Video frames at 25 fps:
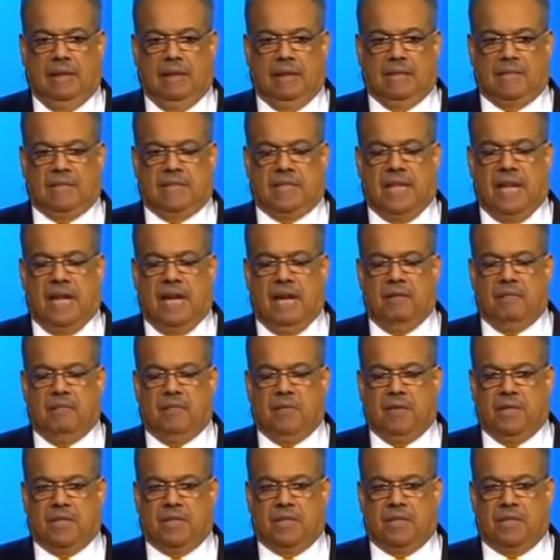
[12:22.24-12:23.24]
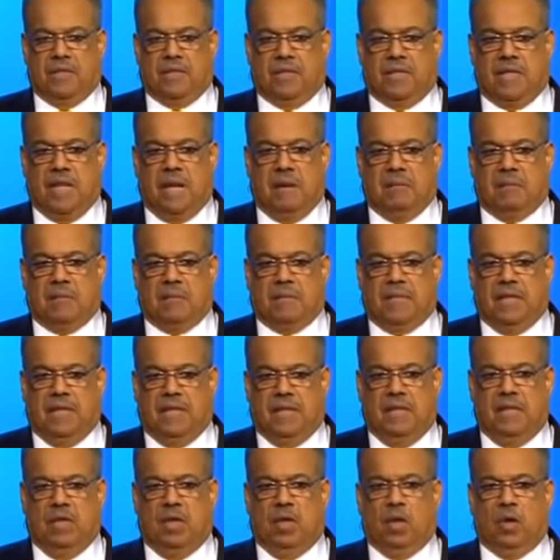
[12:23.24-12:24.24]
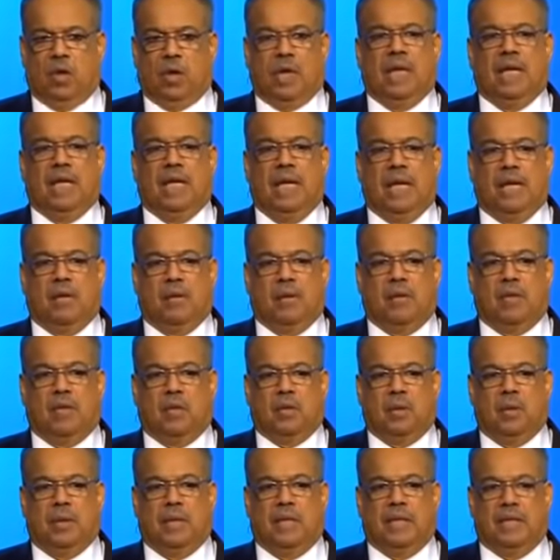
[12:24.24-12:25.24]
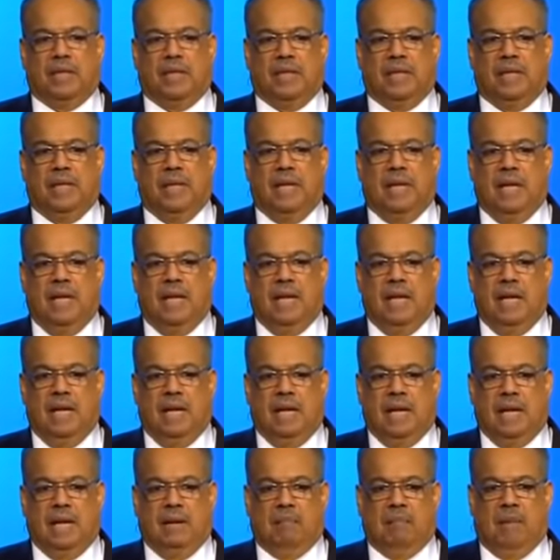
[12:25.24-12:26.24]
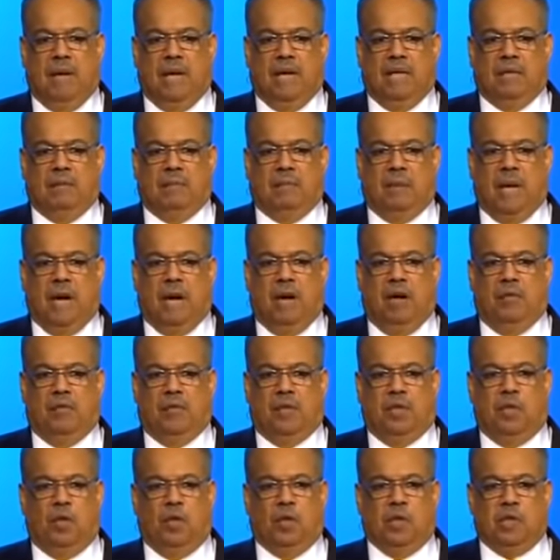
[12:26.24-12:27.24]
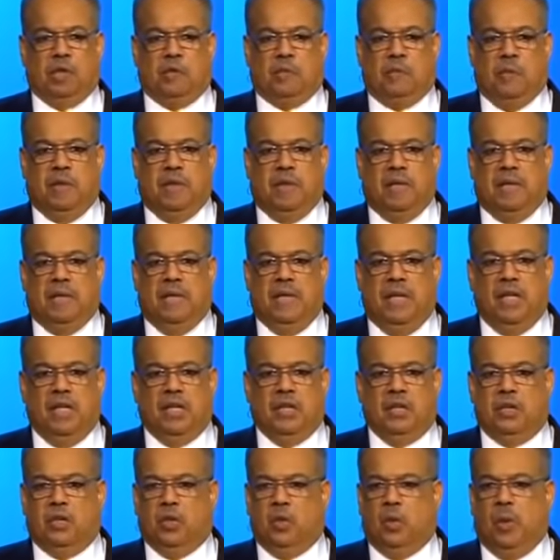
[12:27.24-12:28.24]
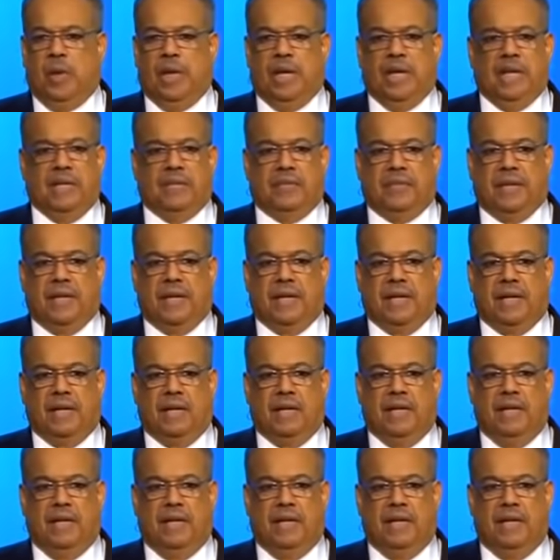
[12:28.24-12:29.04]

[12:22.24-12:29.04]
It's time for us to stop sitting looking like we could do anything, and by the power of the Holy Spirit, do anything.